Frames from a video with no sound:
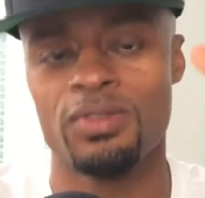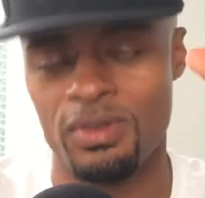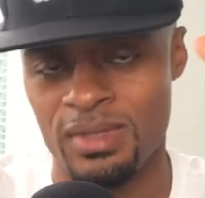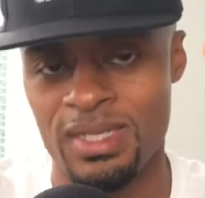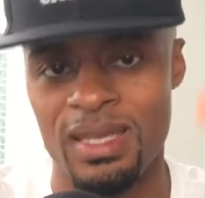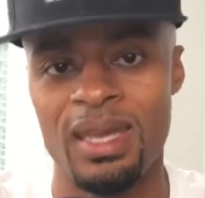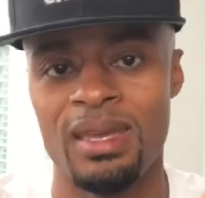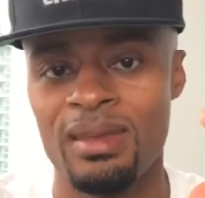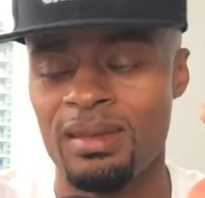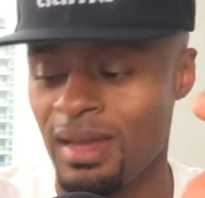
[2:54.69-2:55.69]
So
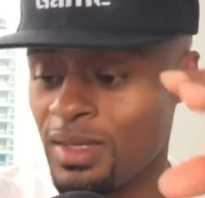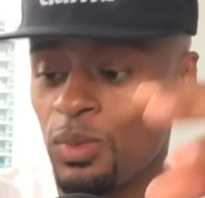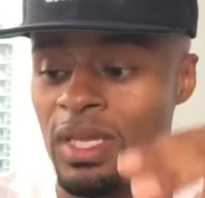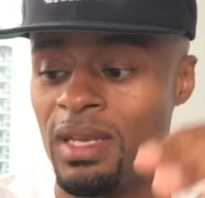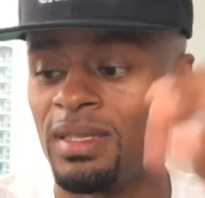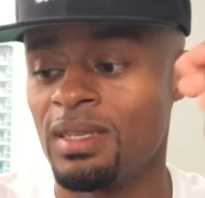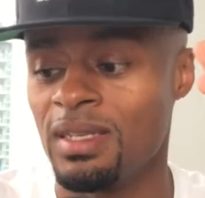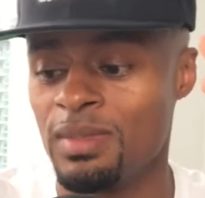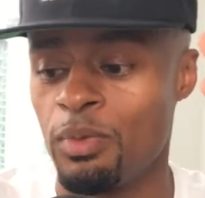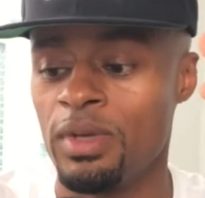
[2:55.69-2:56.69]
today, as we get into
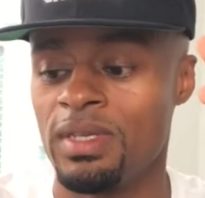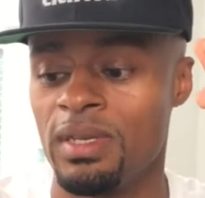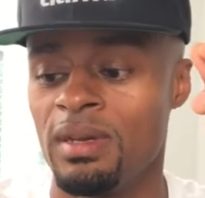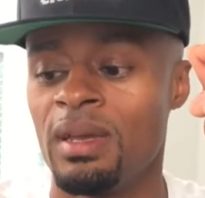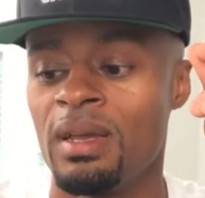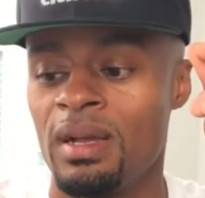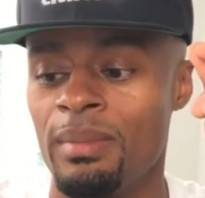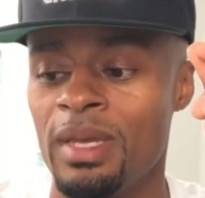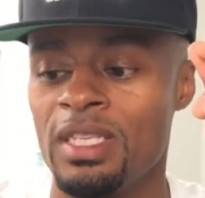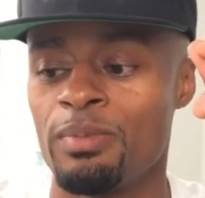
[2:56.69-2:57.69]
these points here, let
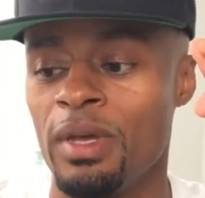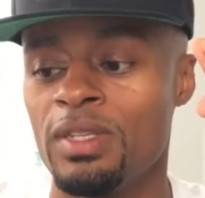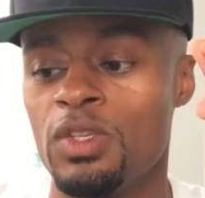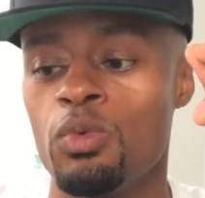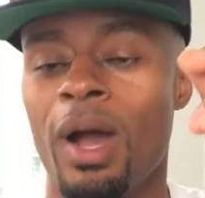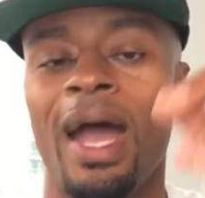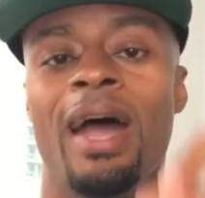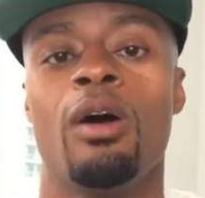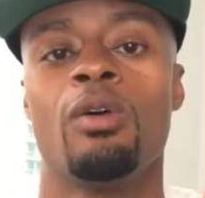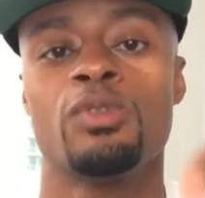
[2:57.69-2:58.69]
me explain to you
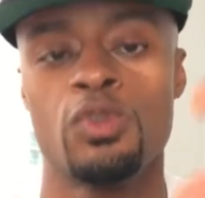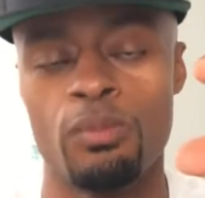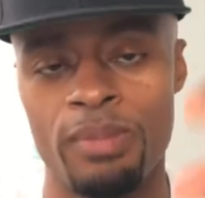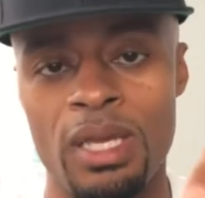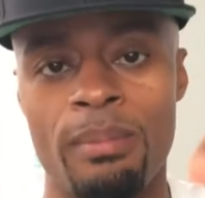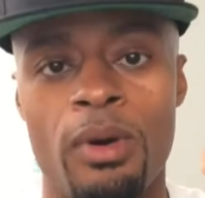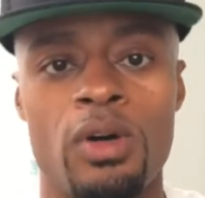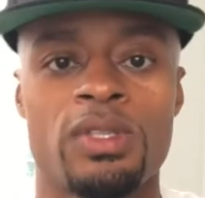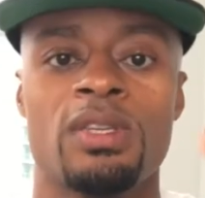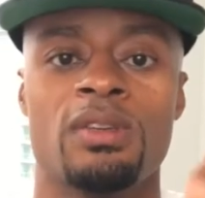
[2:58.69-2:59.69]
how to be a
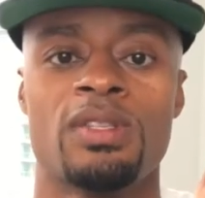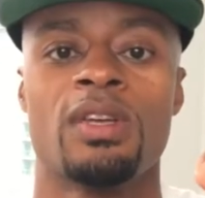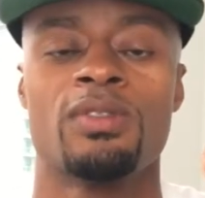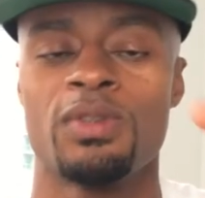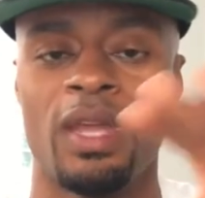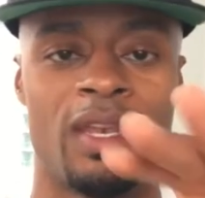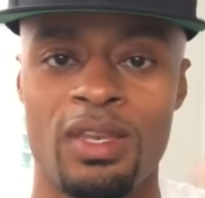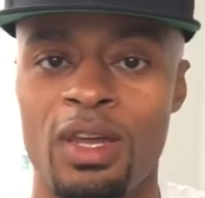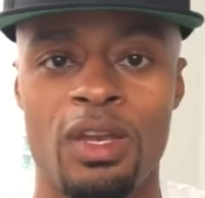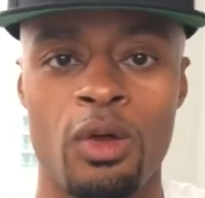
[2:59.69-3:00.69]
boss to yourself so that
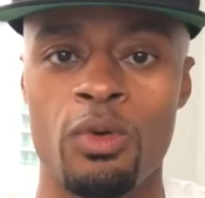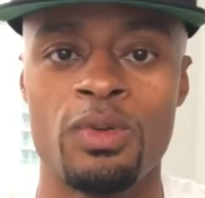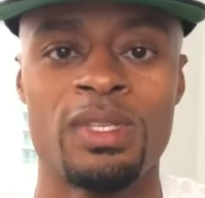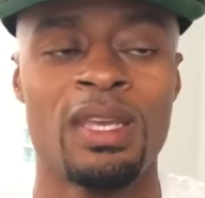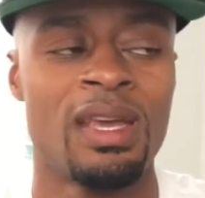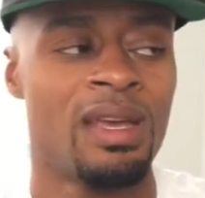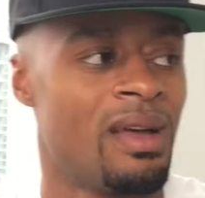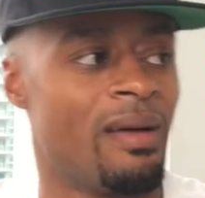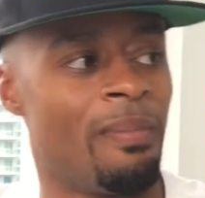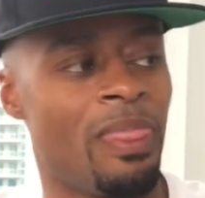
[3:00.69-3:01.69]
none of those
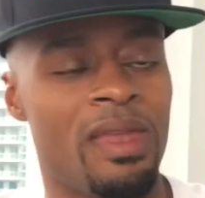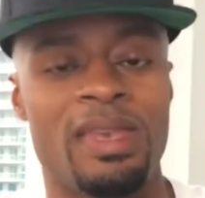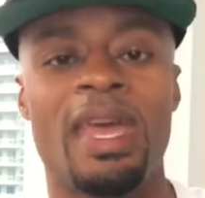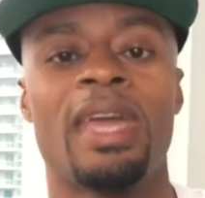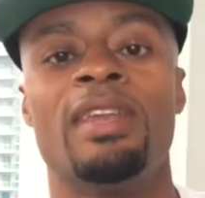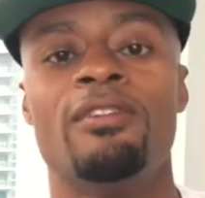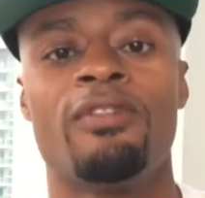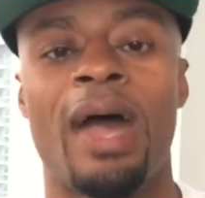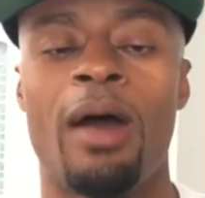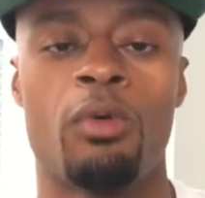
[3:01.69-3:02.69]
um,
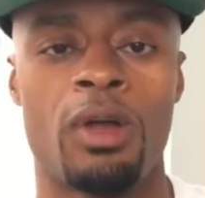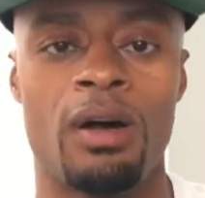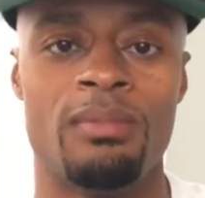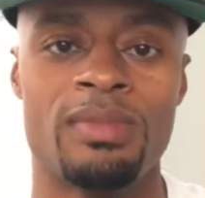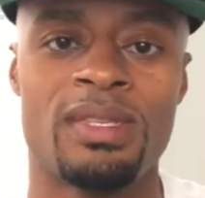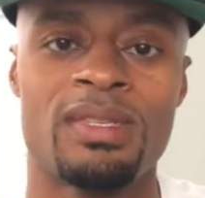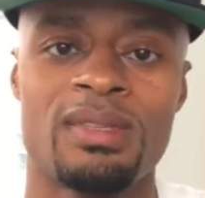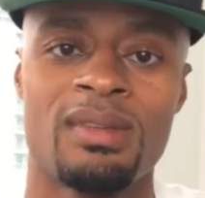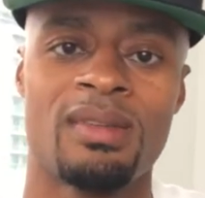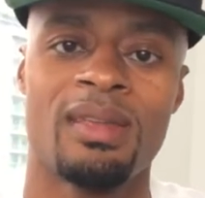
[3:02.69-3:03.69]
negative
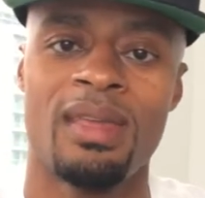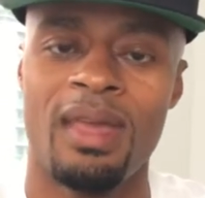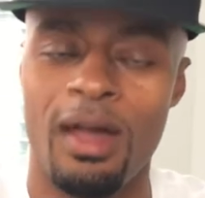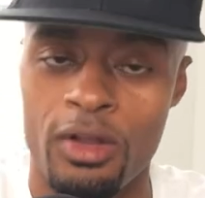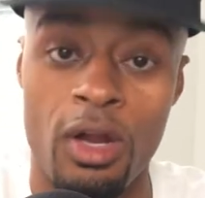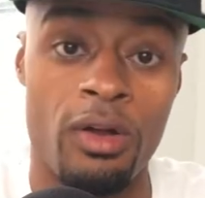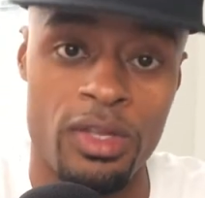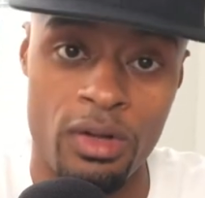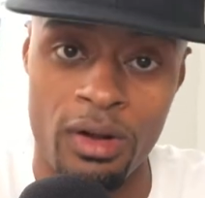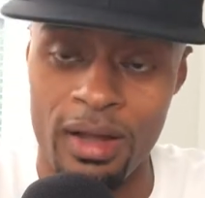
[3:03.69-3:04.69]
outcomes occur in
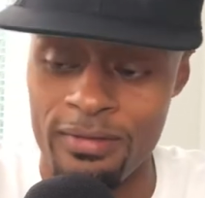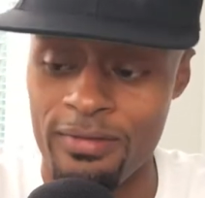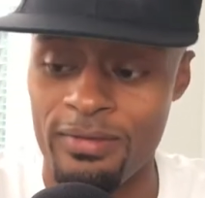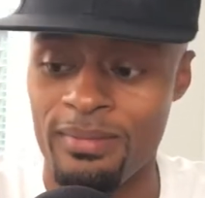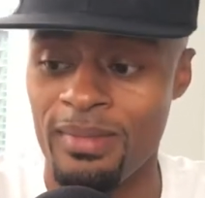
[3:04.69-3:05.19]
your life.